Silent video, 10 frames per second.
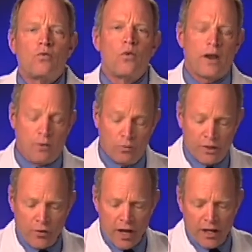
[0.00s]

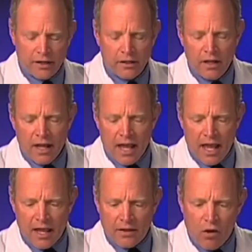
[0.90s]
recreating
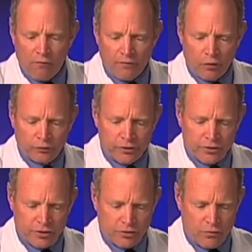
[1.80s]
an
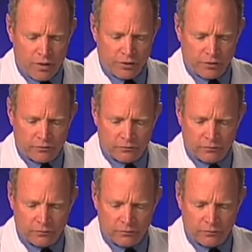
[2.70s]
overvoltage situation.